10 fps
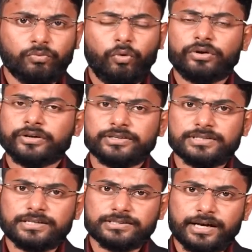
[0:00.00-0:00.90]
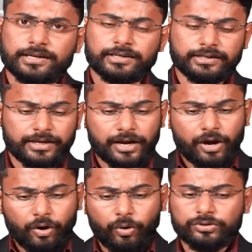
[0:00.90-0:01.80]
What it is exactly,
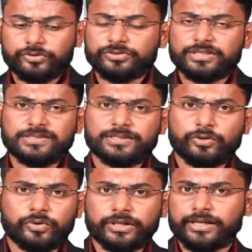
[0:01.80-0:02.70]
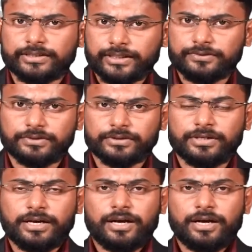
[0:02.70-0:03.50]
all those things are going to get covered.